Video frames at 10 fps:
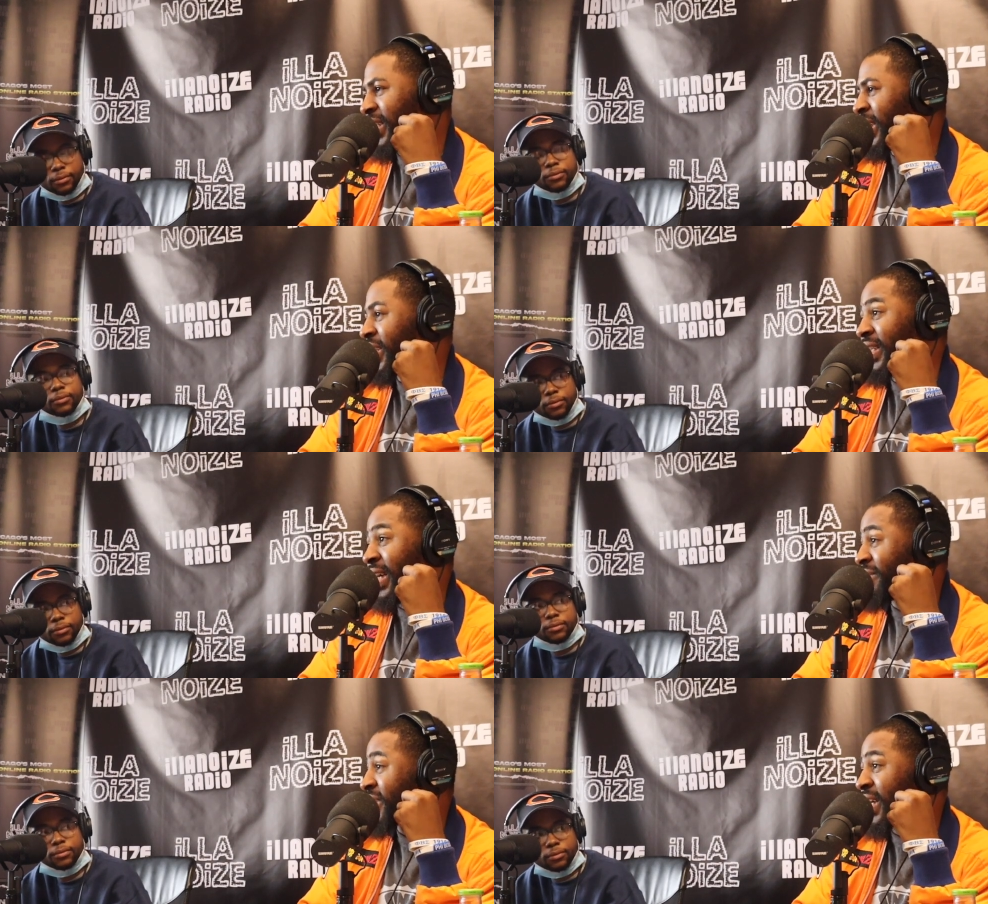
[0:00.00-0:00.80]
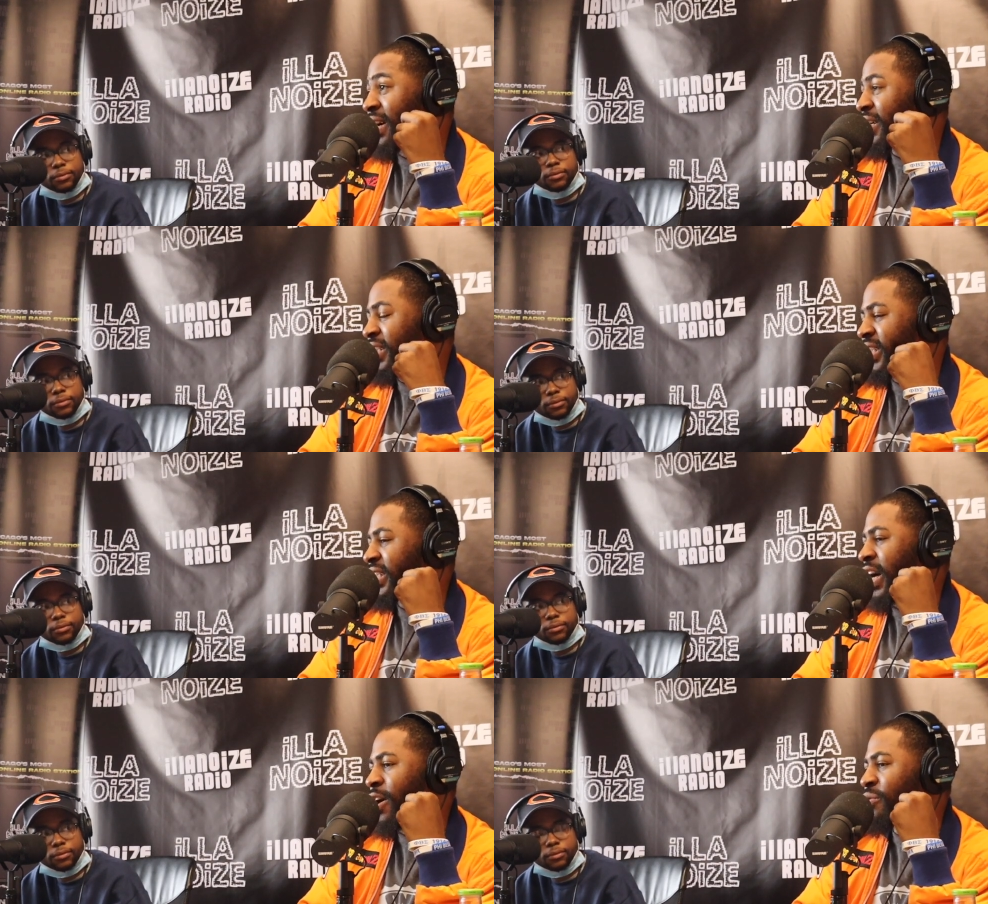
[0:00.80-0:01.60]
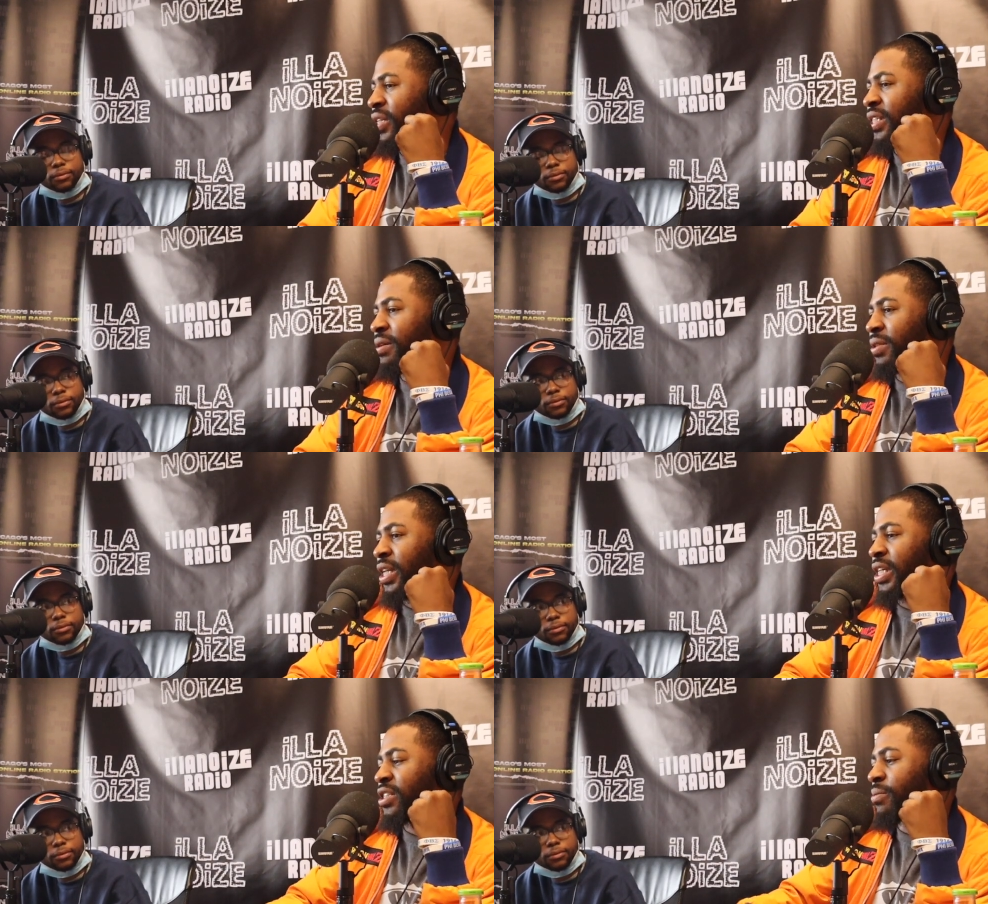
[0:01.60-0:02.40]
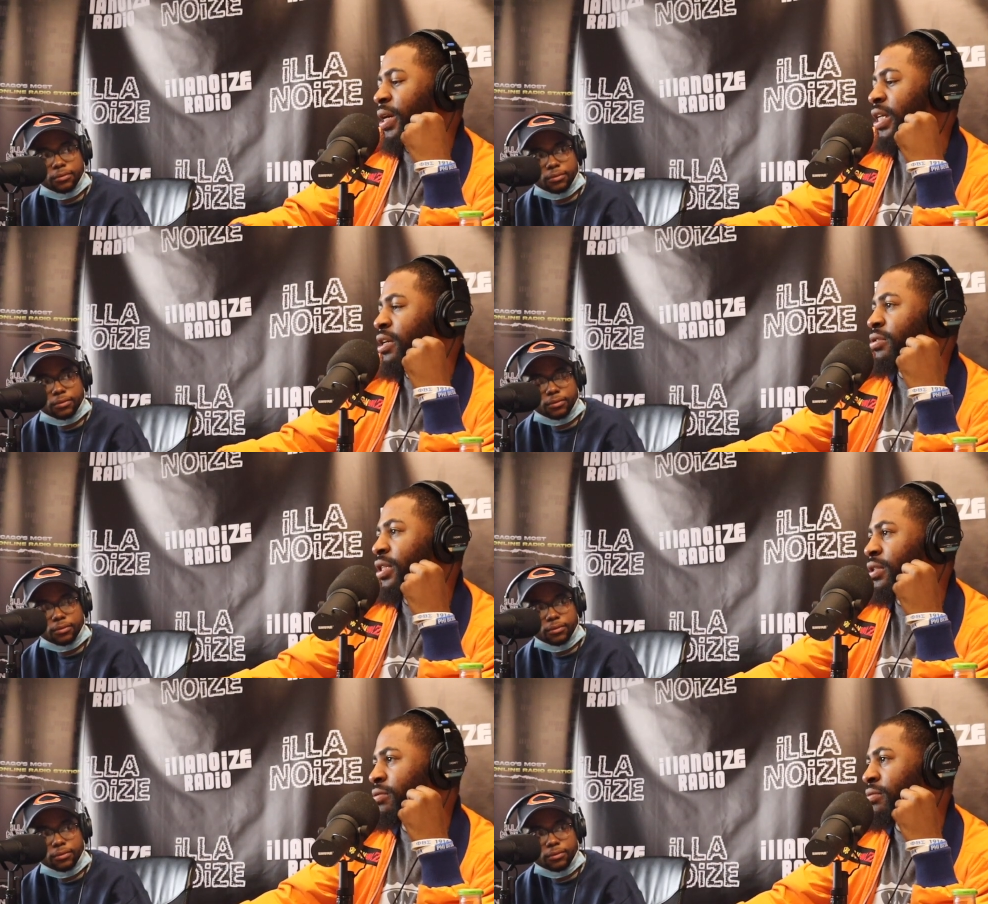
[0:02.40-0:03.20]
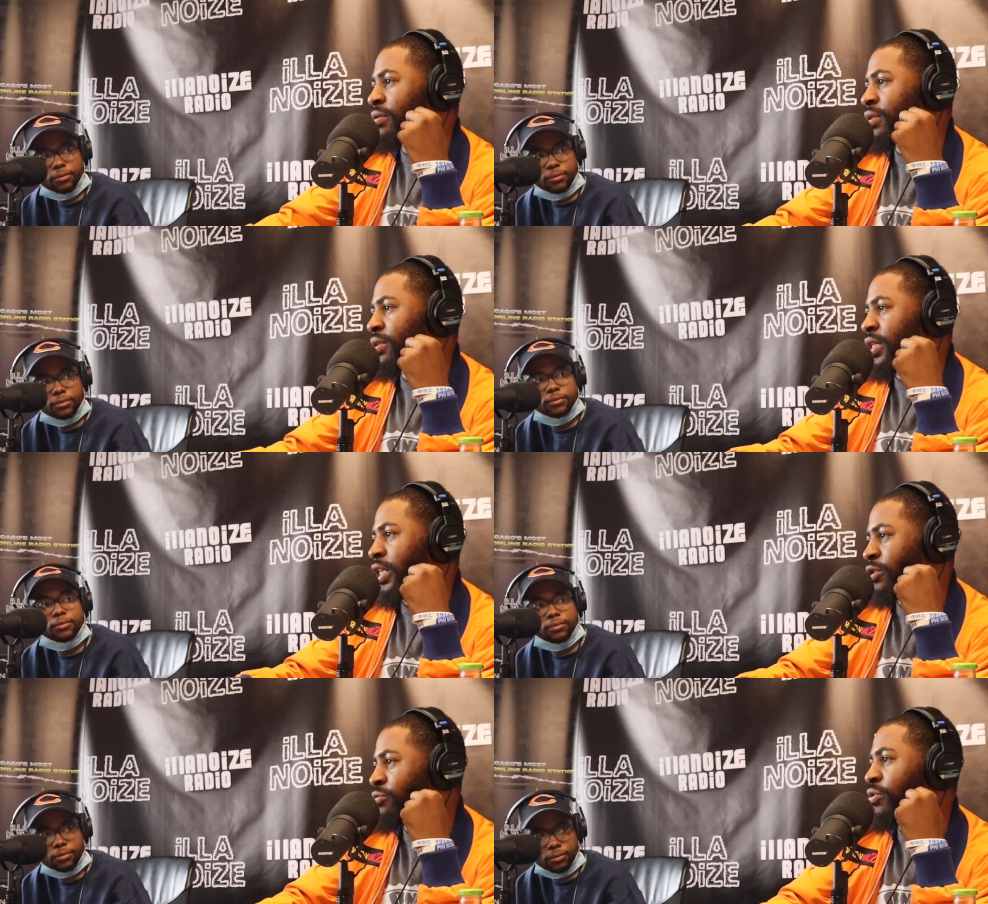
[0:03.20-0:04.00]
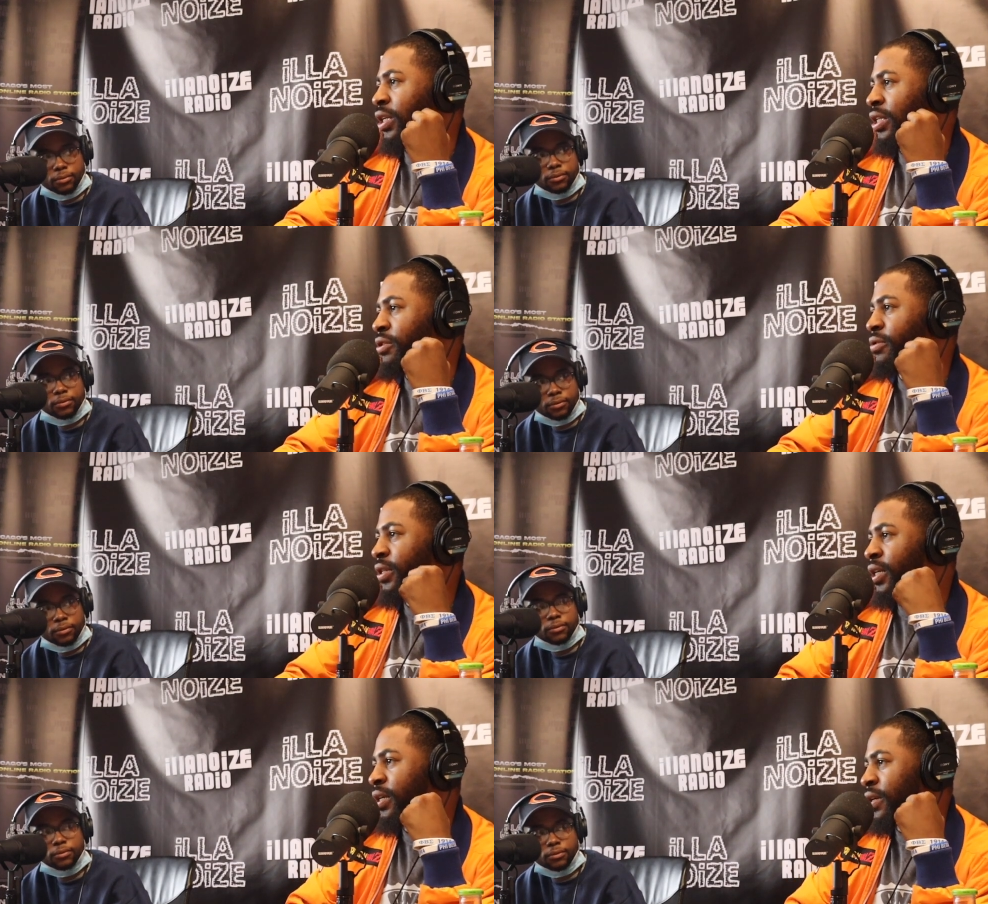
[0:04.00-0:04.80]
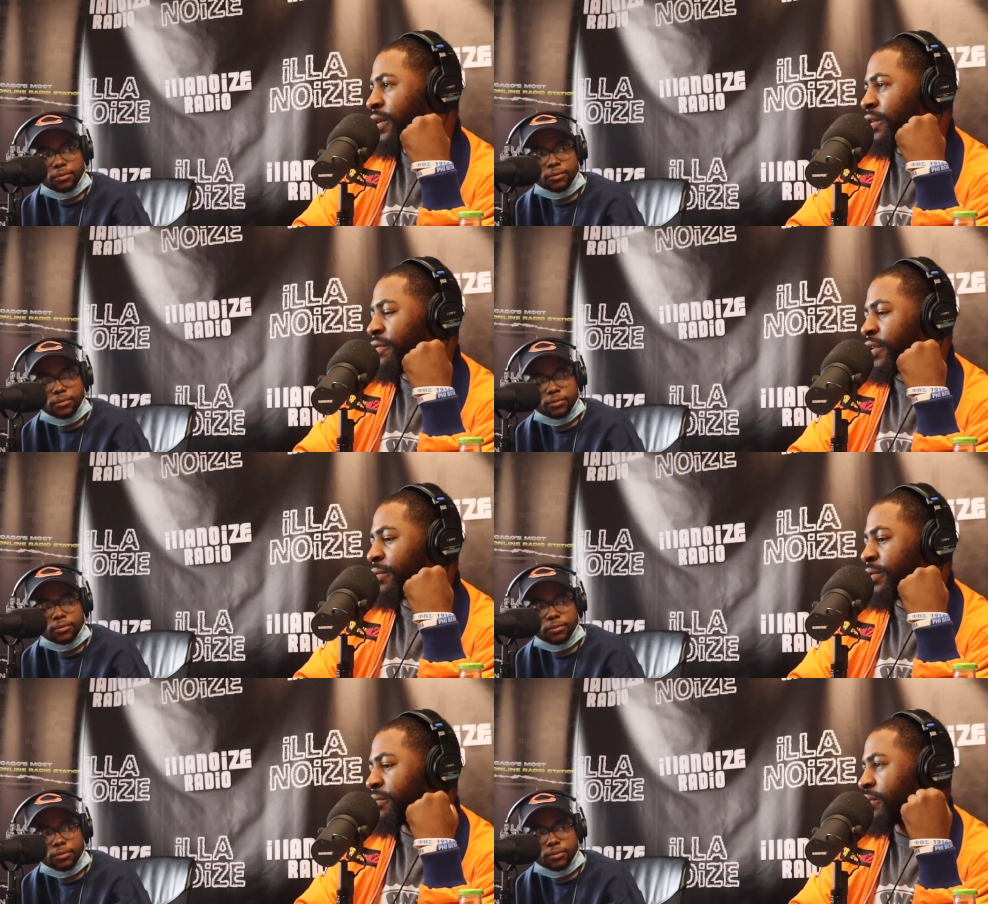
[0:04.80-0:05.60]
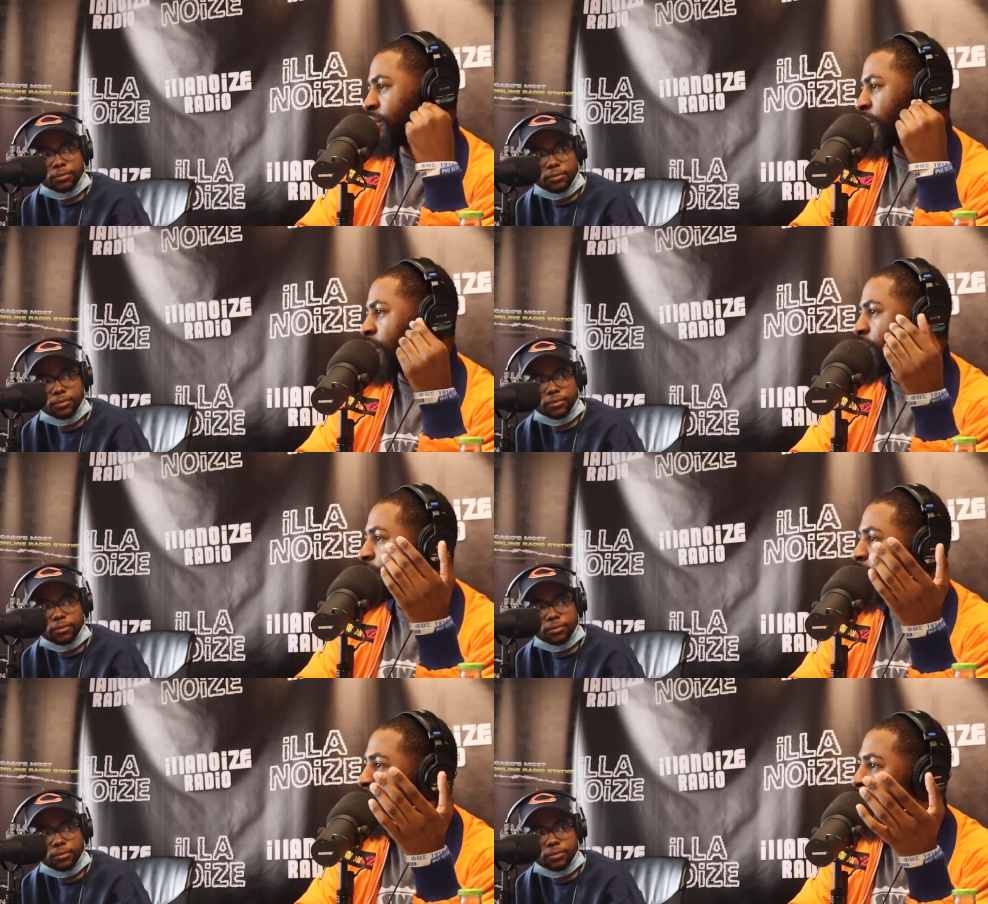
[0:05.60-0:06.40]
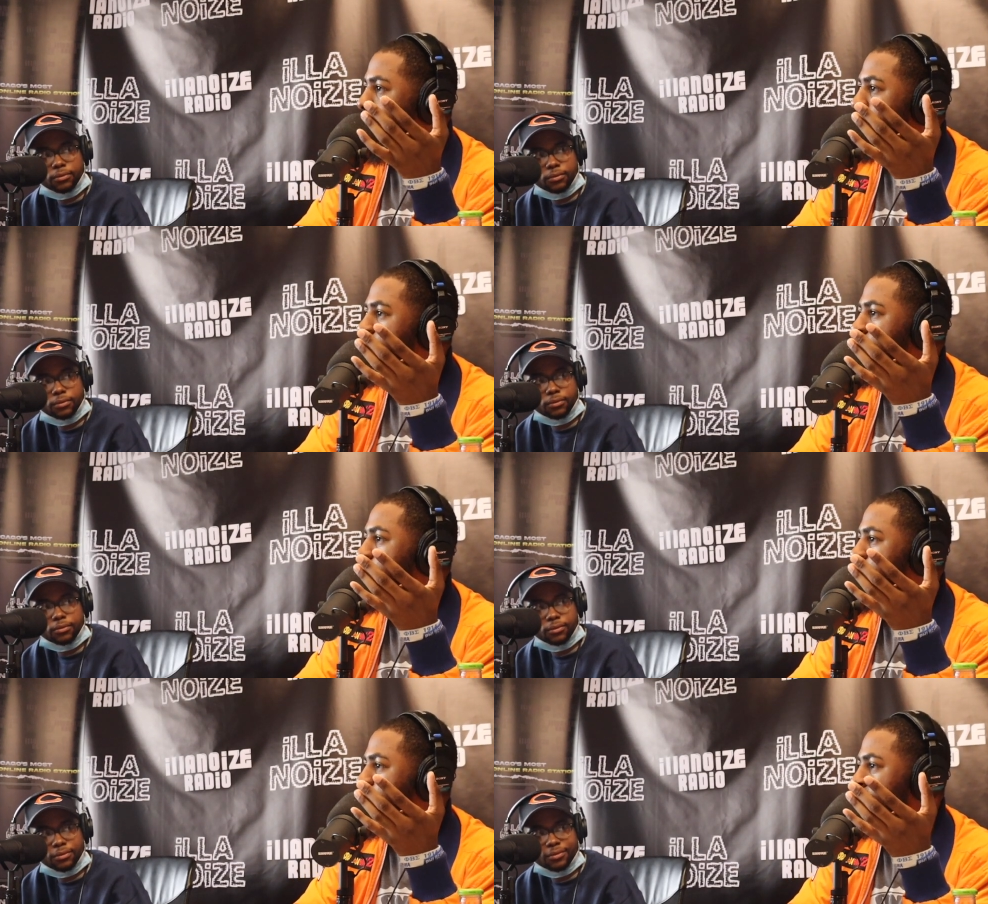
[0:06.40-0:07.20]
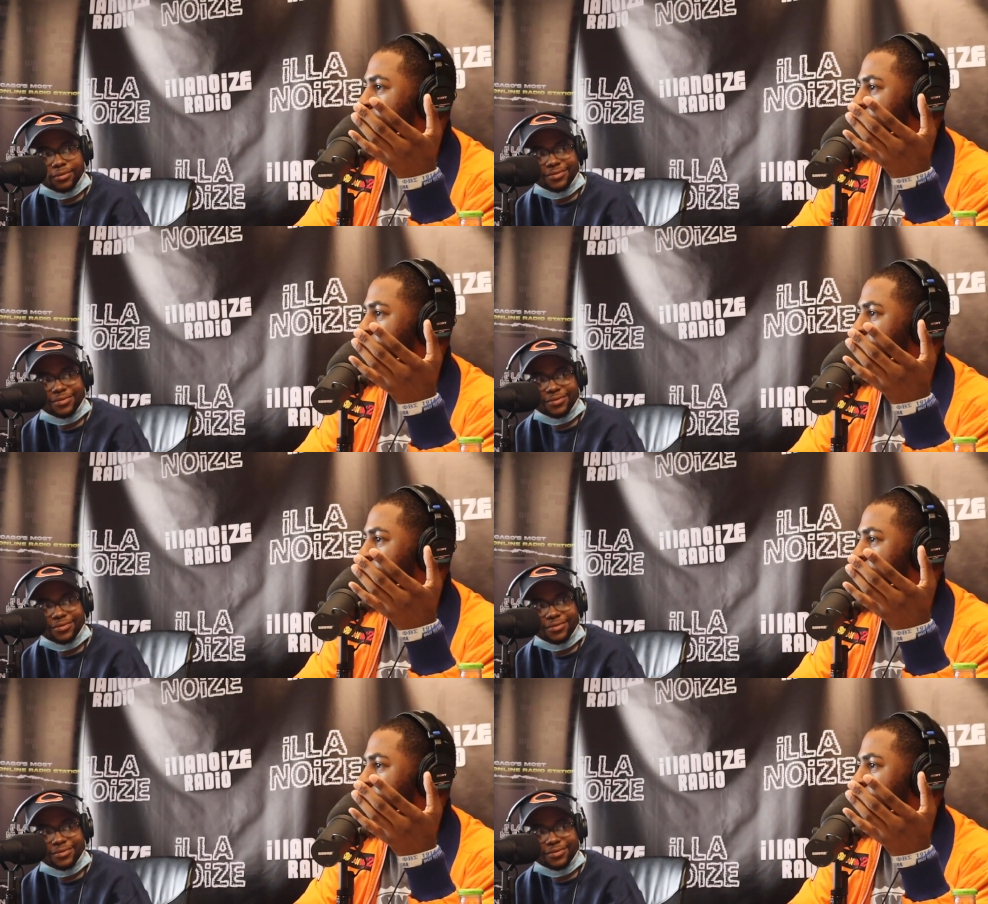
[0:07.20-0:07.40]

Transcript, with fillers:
Speaker 1: Literally never stop, because it's always something that somebody else can do that you want to do. Mm-hmm. You feel me? Don't be a hater either.